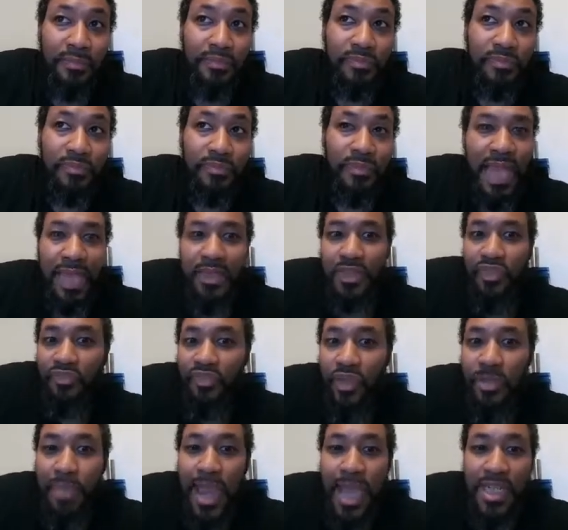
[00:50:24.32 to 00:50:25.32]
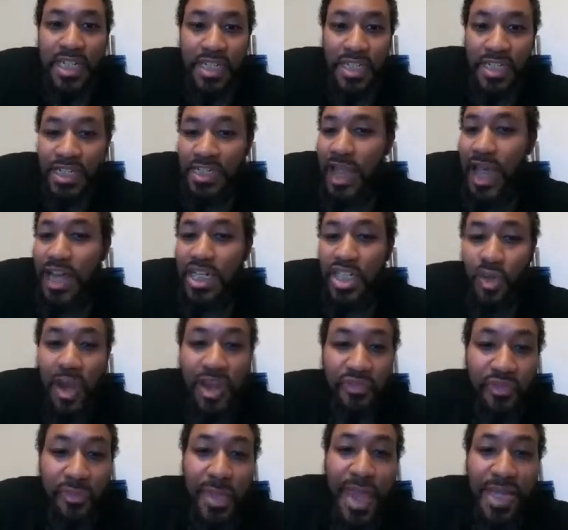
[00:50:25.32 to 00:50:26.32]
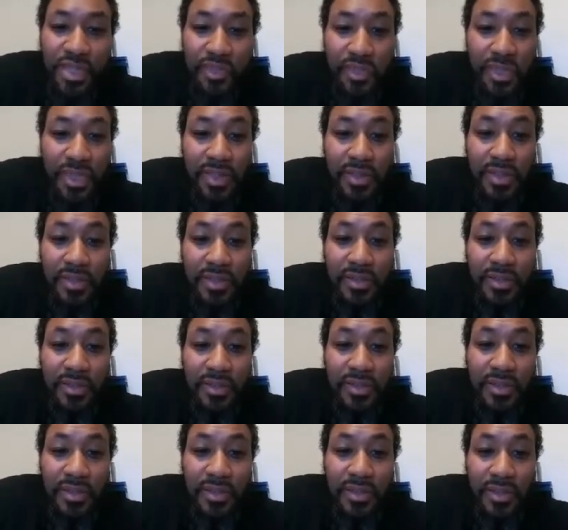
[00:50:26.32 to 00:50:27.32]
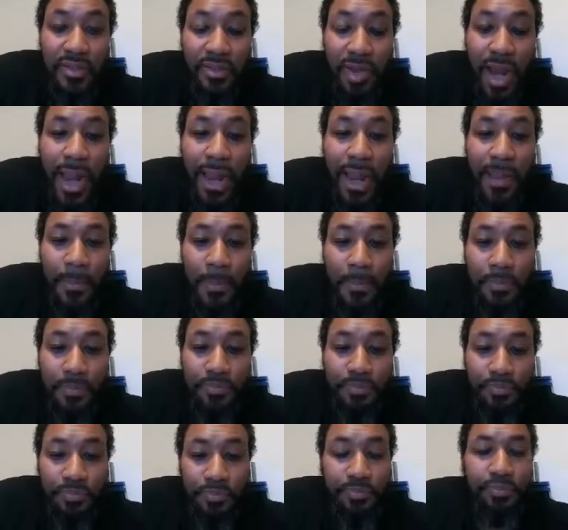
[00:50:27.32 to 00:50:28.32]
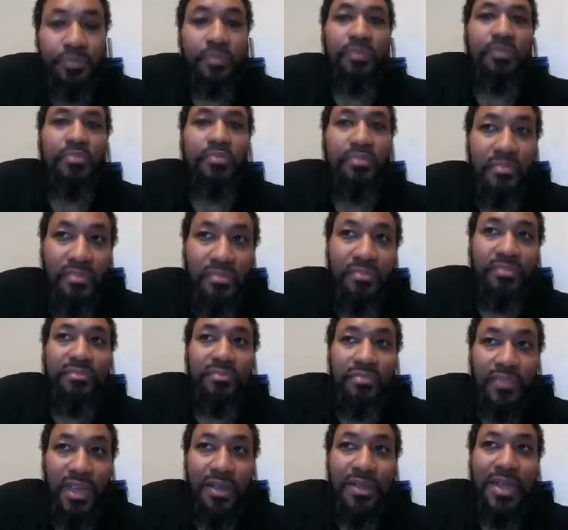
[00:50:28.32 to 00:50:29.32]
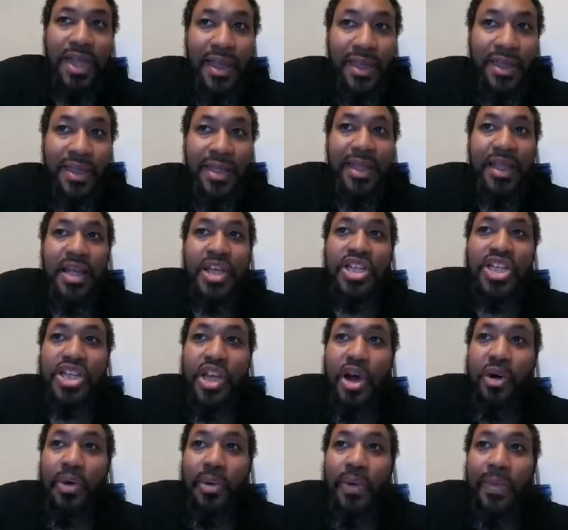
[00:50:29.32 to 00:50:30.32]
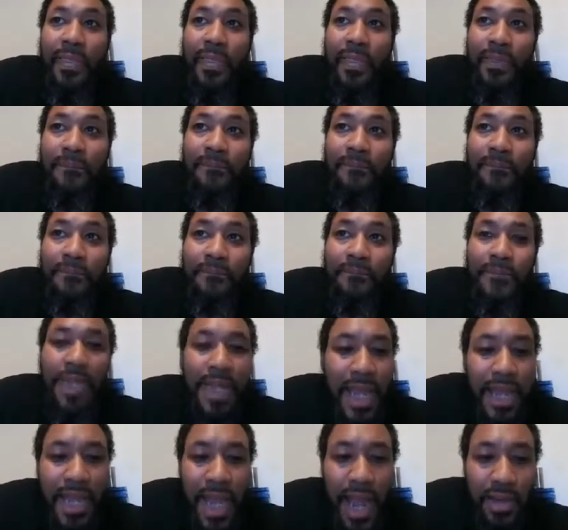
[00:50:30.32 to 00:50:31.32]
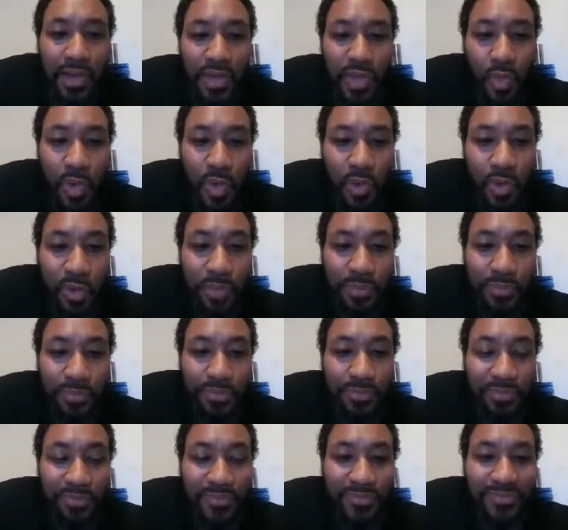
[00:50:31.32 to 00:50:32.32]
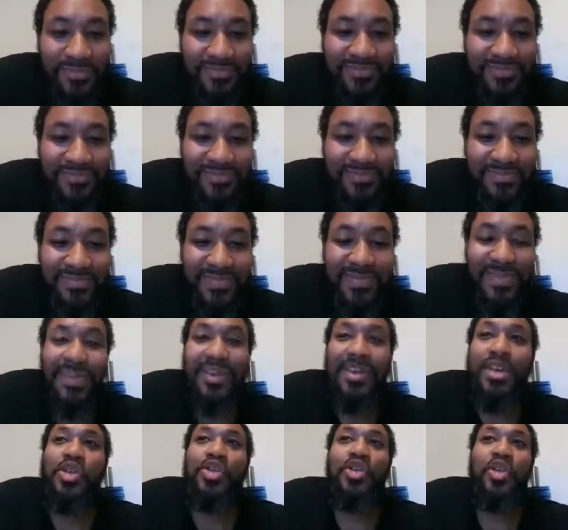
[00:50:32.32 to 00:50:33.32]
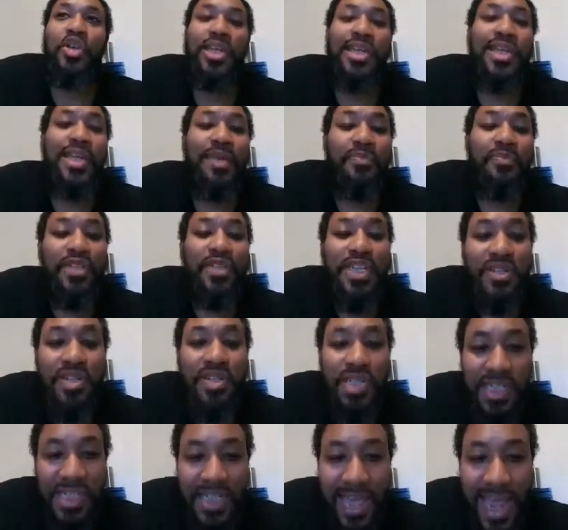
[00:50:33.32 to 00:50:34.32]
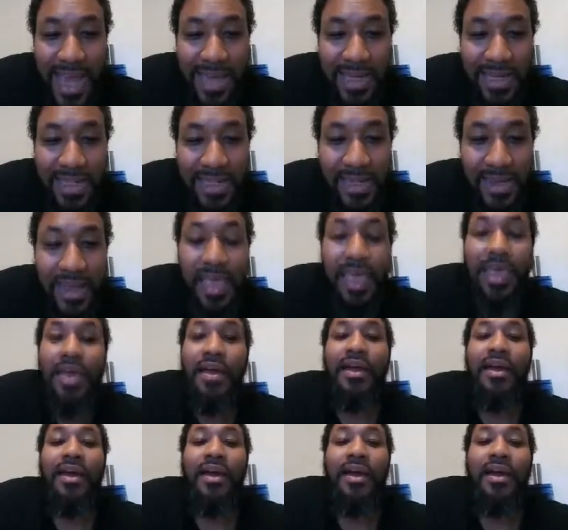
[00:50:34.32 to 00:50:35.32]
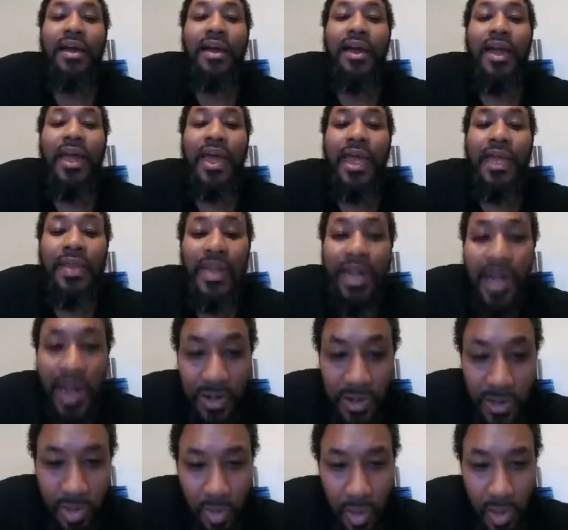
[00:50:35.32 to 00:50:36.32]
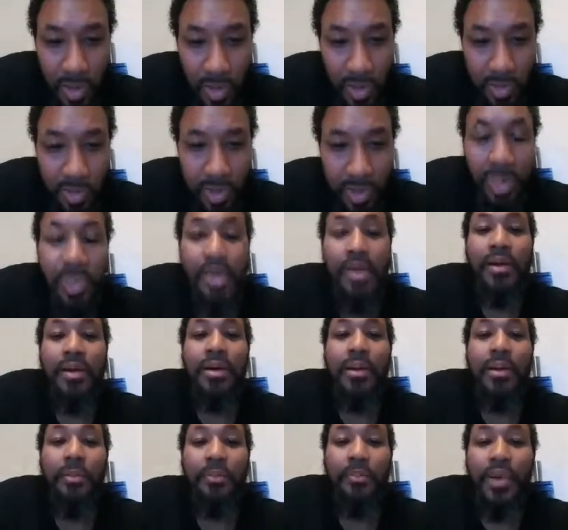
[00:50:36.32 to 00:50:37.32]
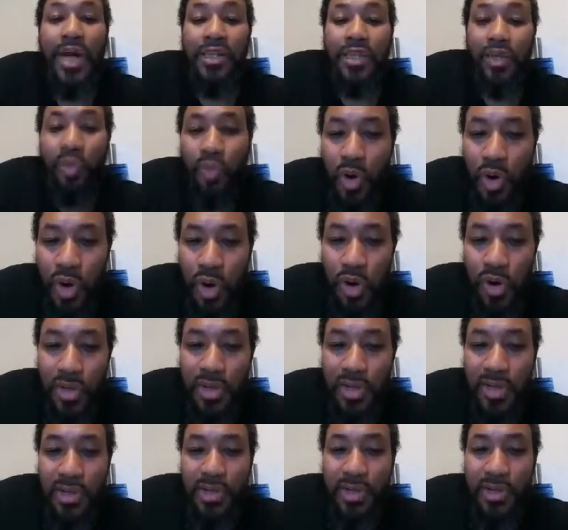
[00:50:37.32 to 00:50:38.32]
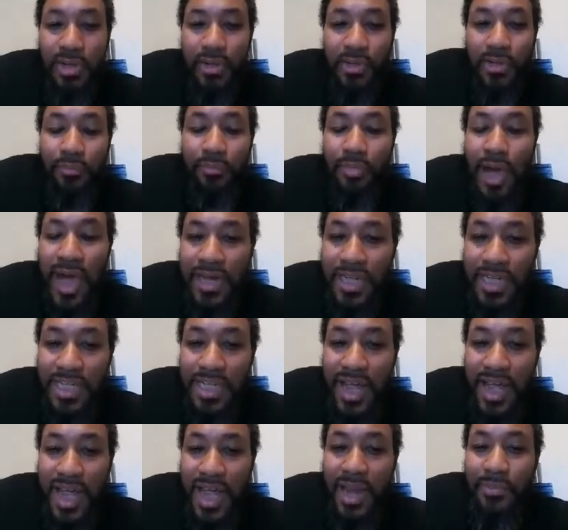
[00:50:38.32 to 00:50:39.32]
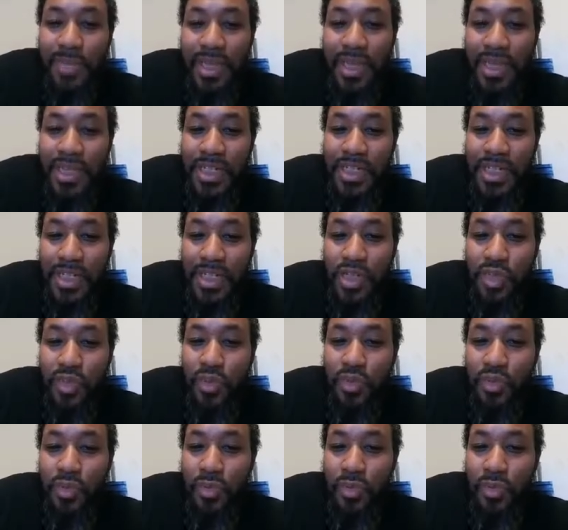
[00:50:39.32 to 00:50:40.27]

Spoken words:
like the Freemasons, the Scottish Rite Freemasonry, right? Okay, so then they conquered the world. So they kept their secret societies, and they conquered the world. But the world, by this time, is into